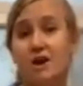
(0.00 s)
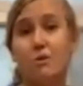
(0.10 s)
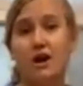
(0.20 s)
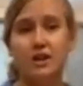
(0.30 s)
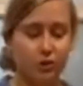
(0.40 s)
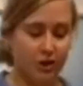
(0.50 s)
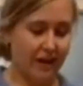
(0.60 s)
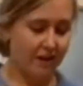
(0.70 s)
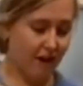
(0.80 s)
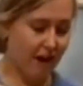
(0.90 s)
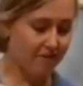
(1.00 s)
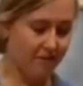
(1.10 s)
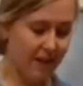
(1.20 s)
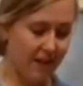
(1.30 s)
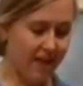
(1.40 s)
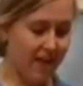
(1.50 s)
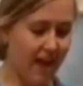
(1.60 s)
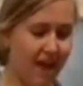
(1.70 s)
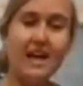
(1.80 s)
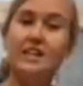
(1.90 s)
fun while doing it, right?
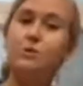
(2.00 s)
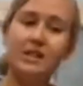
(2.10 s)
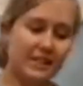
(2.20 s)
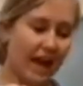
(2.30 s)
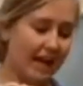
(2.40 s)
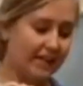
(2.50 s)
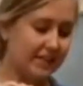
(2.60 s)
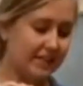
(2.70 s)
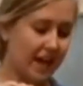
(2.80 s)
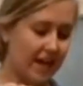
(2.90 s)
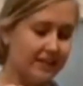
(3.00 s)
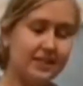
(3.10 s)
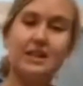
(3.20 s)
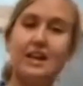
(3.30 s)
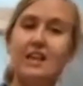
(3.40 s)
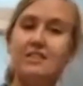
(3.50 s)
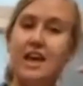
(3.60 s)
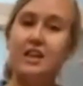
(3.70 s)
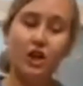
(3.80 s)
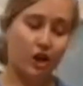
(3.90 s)
And that's what a scientist does.
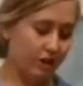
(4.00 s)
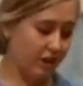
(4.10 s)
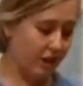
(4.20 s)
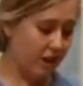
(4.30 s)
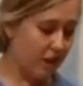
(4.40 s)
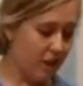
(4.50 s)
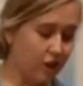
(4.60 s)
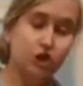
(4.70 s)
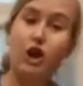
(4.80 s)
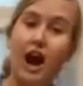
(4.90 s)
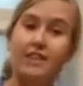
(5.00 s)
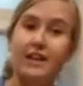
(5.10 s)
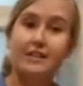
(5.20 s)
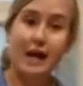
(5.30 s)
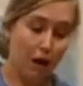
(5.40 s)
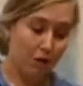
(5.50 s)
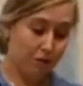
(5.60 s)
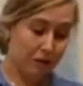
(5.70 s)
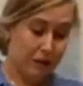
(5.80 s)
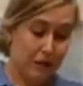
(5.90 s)
They learn, try things out.
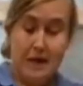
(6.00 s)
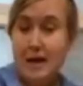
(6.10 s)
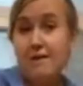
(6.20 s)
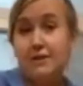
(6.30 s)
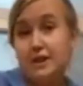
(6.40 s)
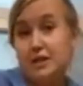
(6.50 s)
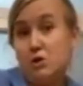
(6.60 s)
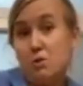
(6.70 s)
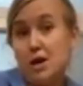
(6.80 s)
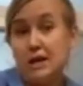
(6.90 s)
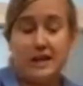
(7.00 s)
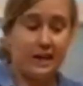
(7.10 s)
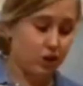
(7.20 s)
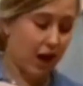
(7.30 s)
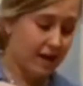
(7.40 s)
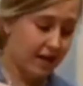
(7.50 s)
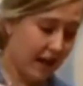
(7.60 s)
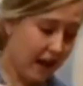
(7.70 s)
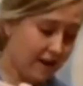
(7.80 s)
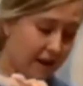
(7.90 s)
If it doesn't work, they try it
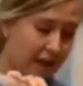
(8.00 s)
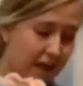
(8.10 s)
again.